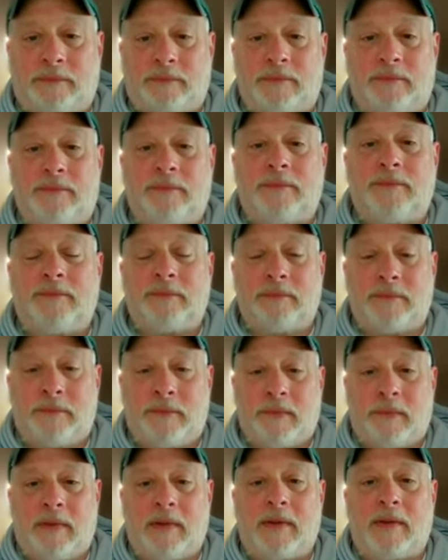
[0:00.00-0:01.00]

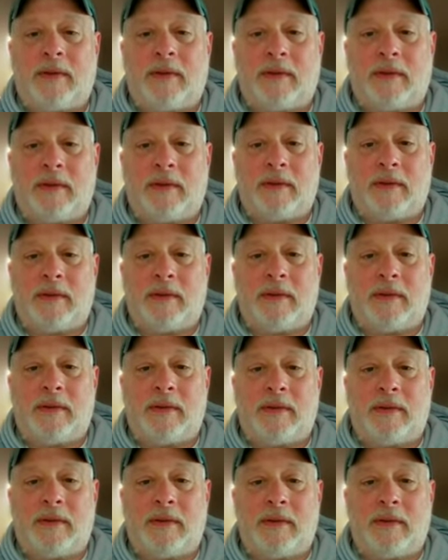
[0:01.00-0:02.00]

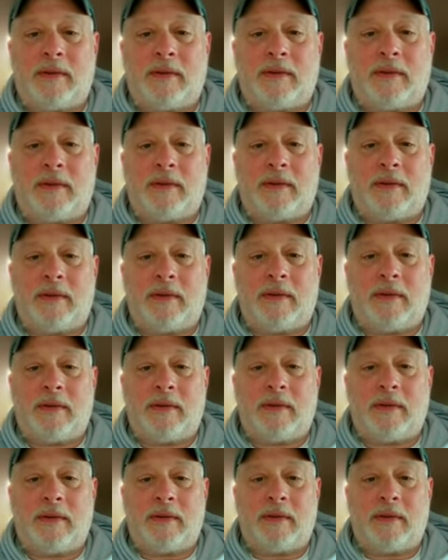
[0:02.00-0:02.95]
[no speech]